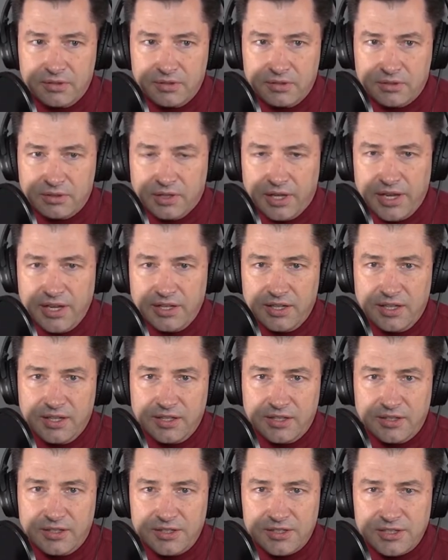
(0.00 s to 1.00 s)

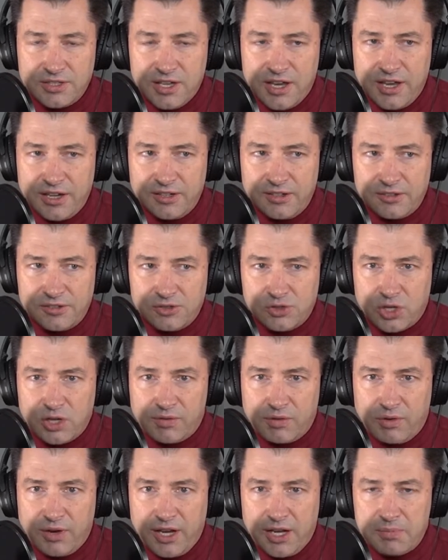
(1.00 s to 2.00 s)
lightning is not sort of
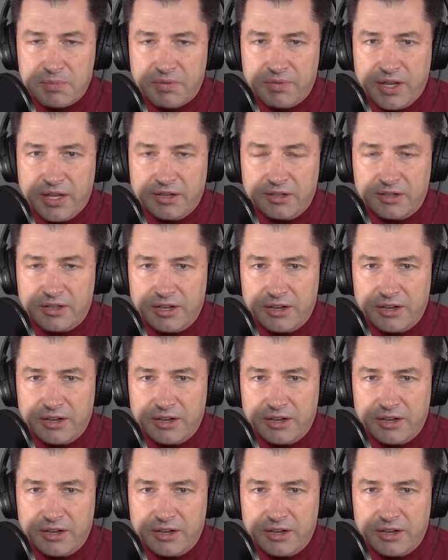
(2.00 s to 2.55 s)
a random event.